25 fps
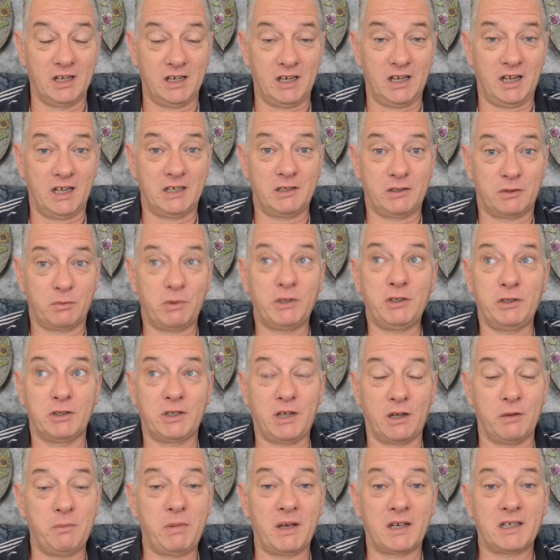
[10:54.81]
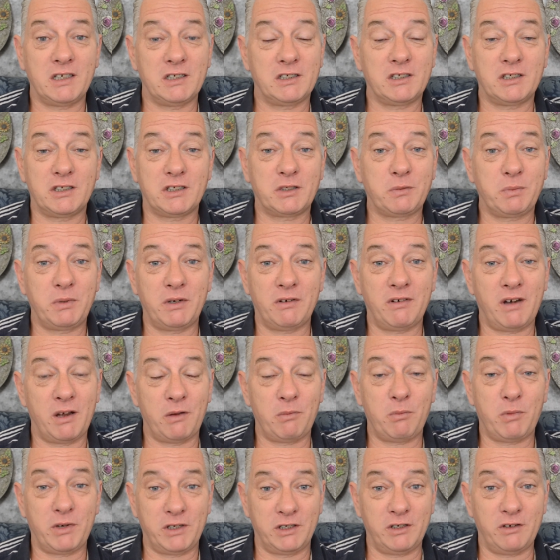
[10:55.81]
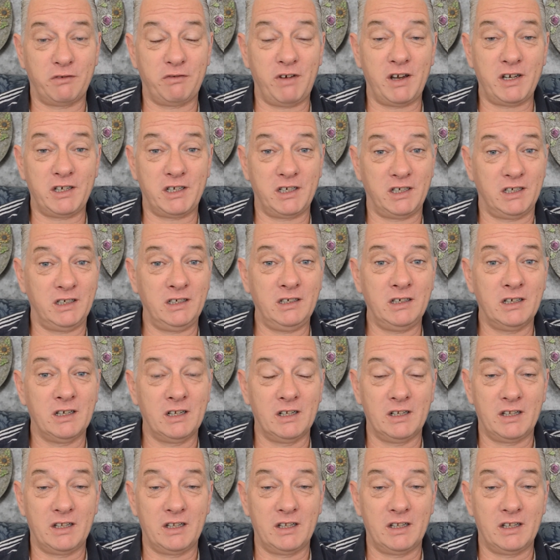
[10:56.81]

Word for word: And when you go back into the spirit realm, when you're ready,